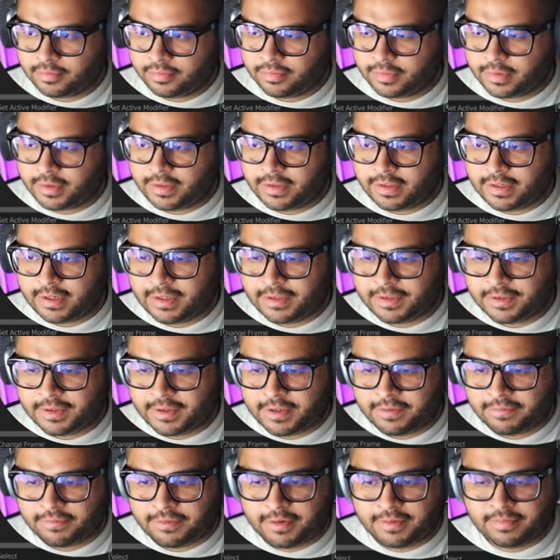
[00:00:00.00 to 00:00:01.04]
and then hit the
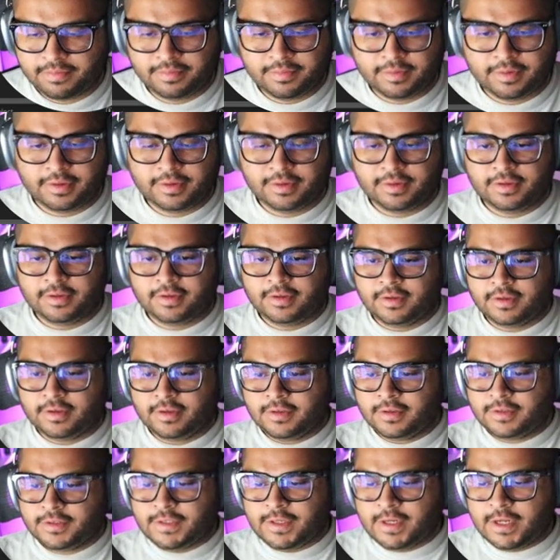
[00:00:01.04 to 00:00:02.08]
keyframe.
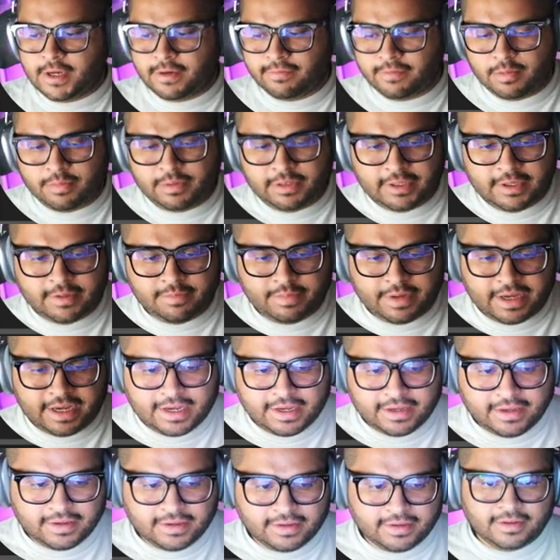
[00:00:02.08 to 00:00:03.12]
So now if you play it
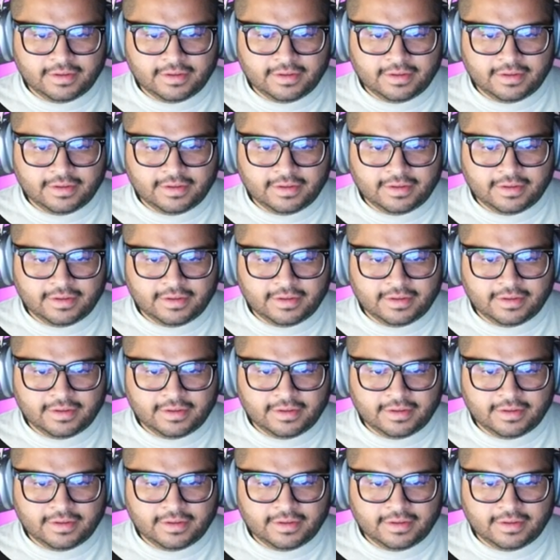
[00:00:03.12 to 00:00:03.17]
back,